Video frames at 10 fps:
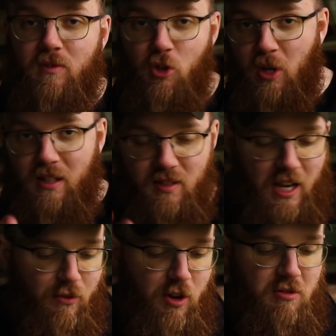you can
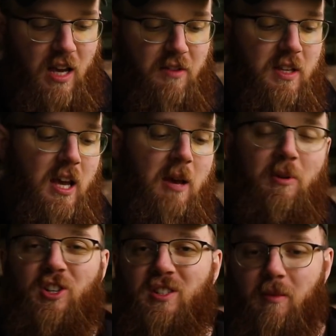decide for yourselves,
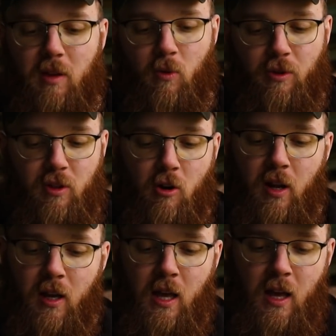but just something worth noting.